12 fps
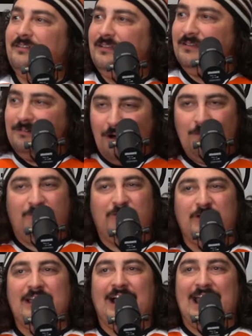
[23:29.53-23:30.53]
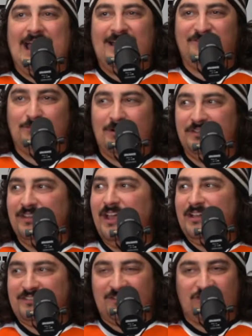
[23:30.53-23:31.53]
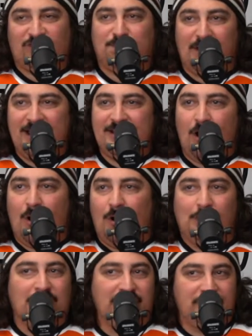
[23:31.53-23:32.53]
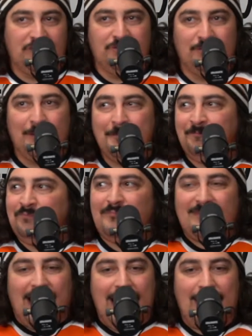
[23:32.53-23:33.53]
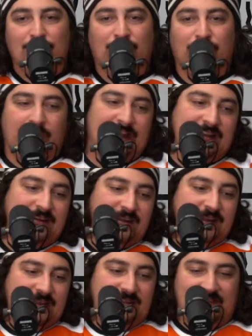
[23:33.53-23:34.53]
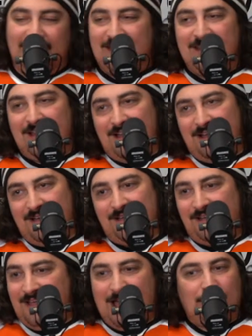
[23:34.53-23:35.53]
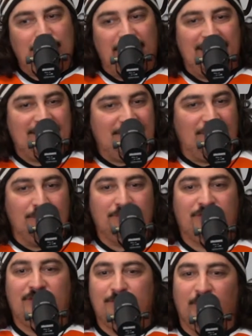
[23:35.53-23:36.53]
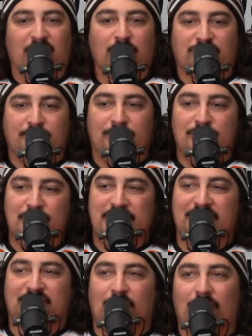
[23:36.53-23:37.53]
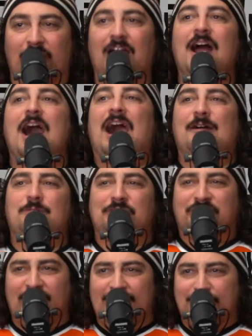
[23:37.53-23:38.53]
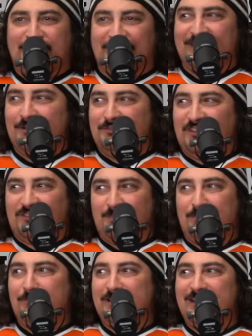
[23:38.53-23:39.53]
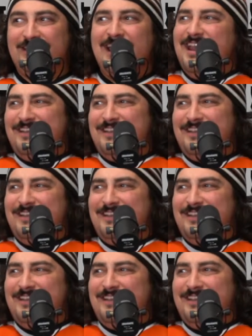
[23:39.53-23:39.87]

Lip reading: I have one to display to all of you how great those reversible hoodies are. I will say I was a little disappointed.